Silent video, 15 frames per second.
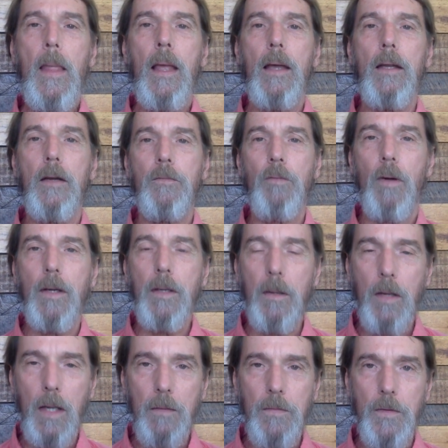And I've tried to
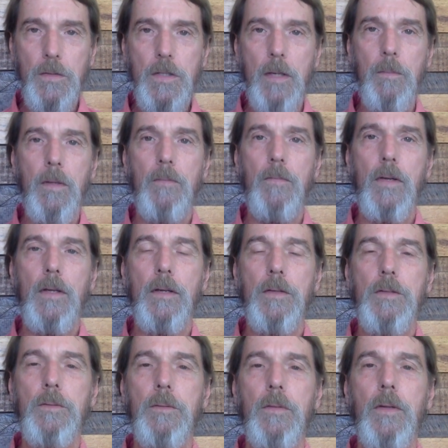give you some convenience
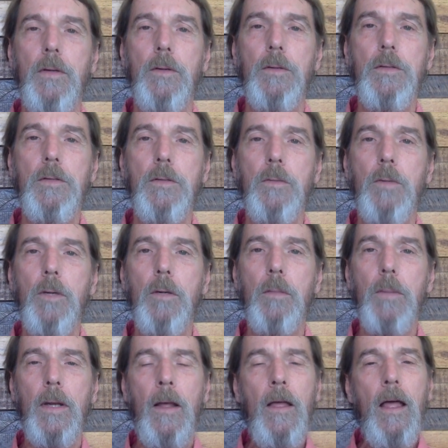during the course of the work,
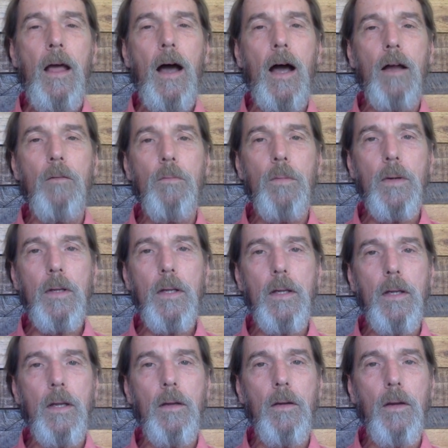but I really,